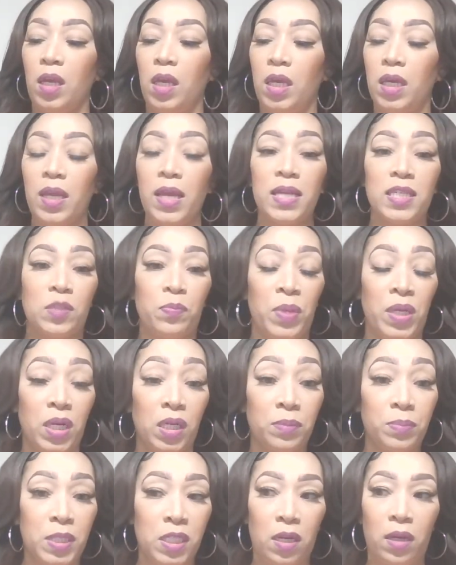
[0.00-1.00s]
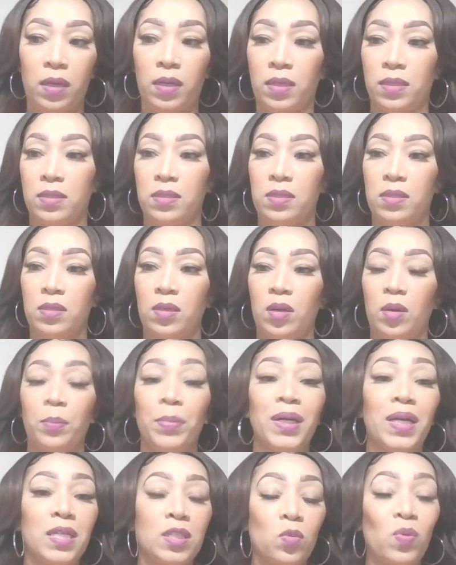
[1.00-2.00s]
It has been up to us
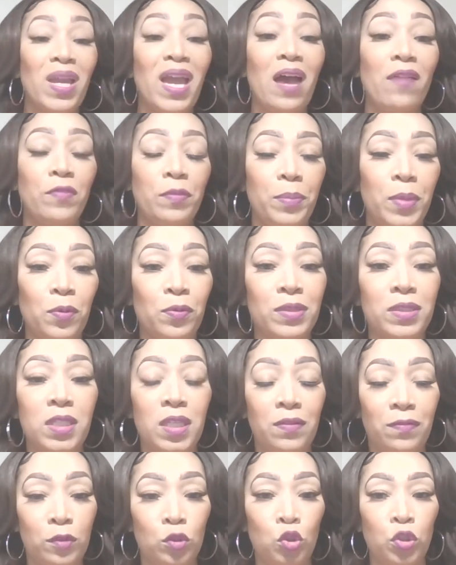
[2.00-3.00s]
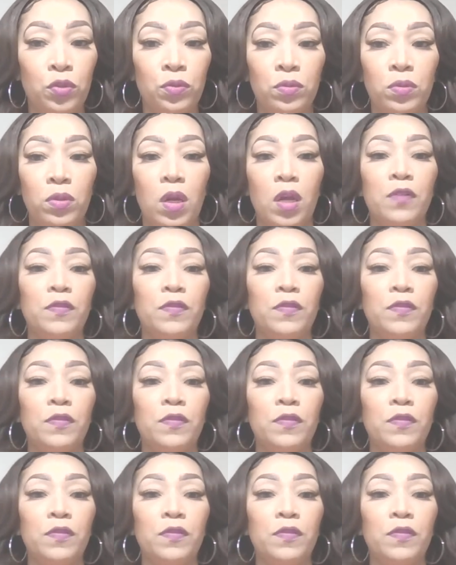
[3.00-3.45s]
because we haven't been receiving truth.